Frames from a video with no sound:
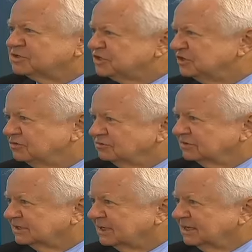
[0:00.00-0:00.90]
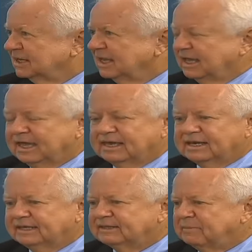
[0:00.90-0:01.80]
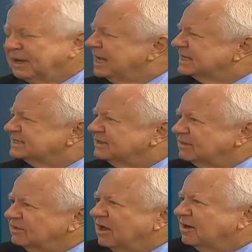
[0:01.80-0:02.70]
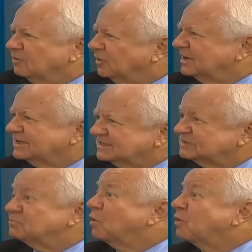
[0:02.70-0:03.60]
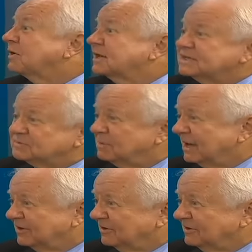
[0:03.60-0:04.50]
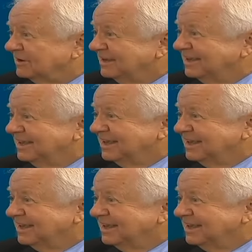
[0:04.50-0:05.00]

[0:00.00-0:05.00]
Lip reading: was used, and in the past, the thought was more is better.